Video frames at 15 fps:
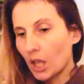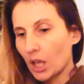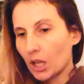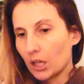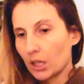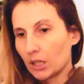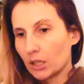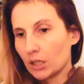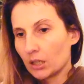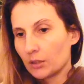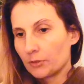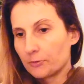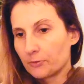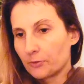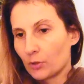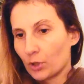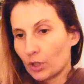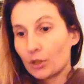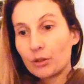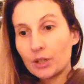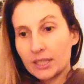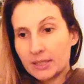uh, for
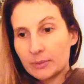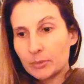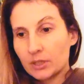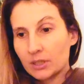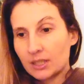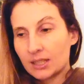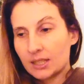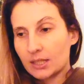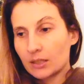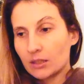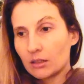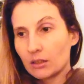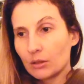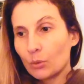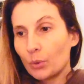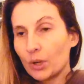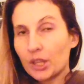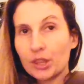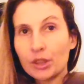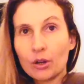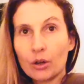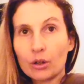Christmas. Uh, we
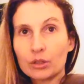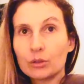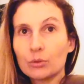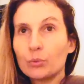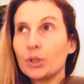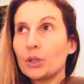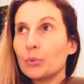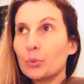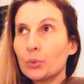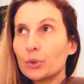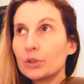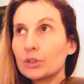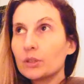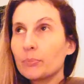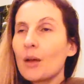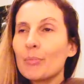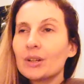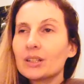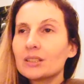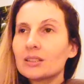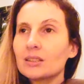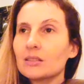thought we would,
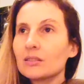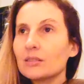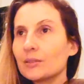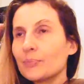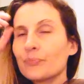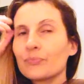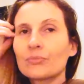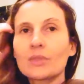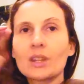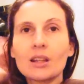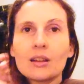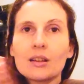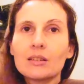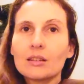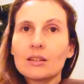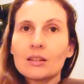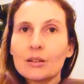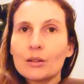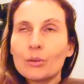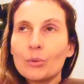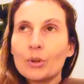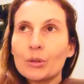but um,
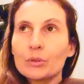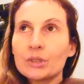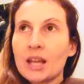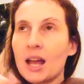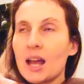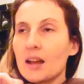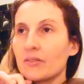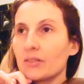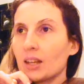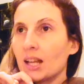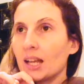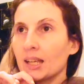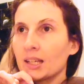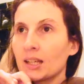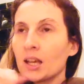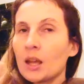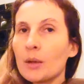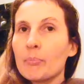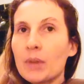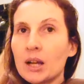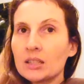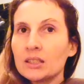we would have like
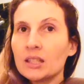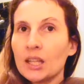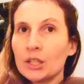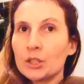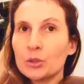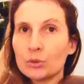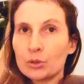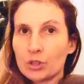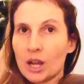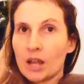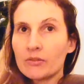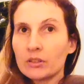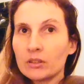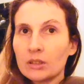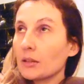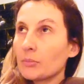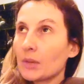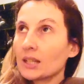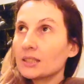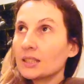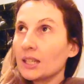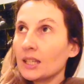Monday to travel.
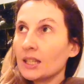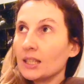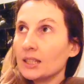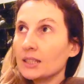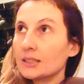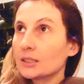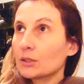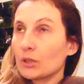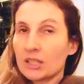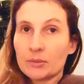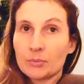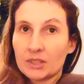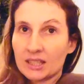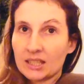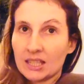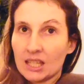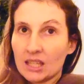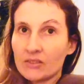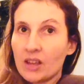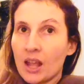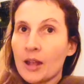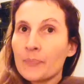Monday is Christmas Eve,